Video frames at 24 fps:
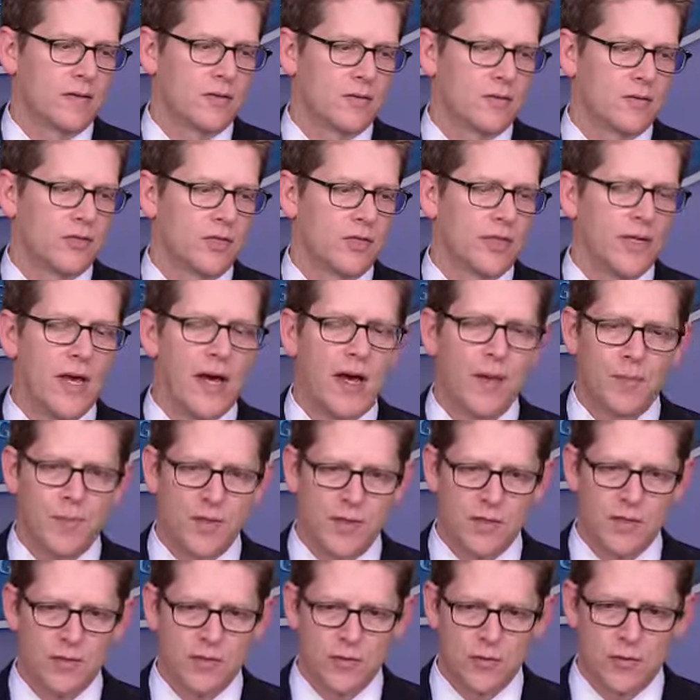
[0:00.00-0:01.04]
should not be
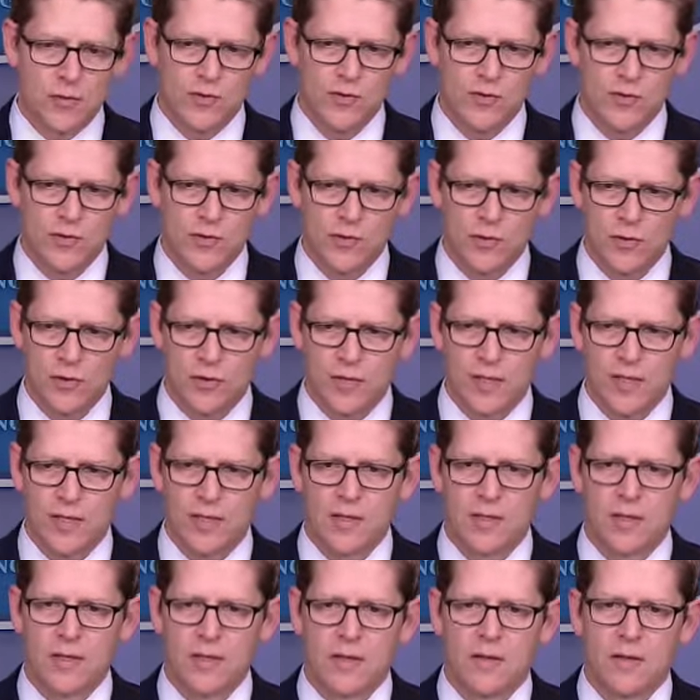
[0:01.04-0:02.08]
used, and
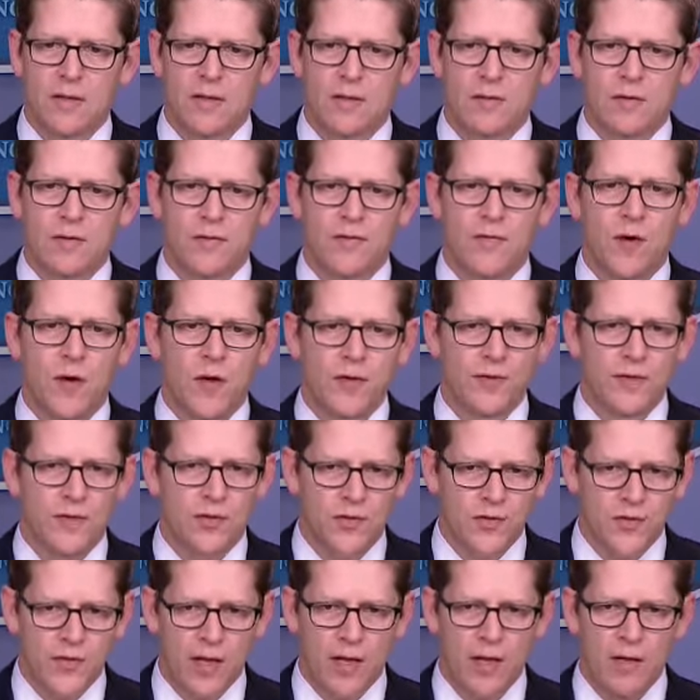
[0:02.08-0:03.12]
certainly default
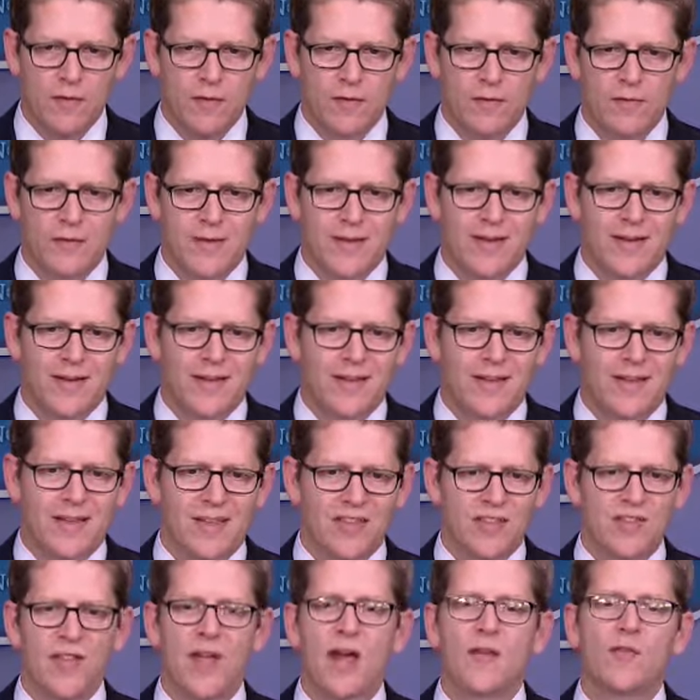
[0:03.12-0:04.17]
itself
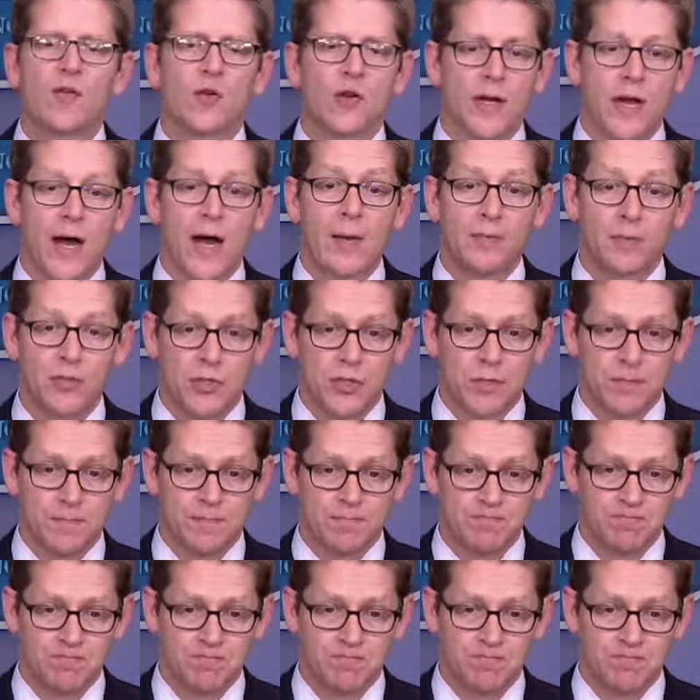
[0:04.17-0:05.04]
is never an option.